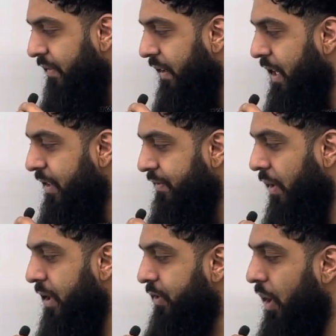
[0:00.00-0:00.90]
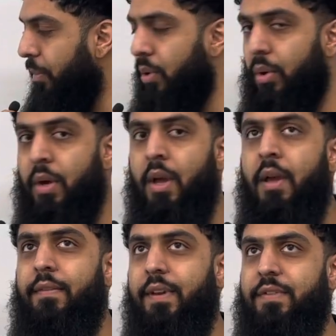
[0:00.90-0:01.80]
figures, for example,
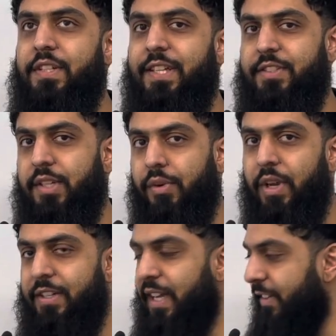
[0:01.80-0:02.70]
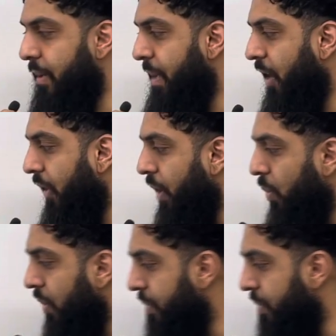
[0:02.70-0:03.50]
56 degrees as a bearing would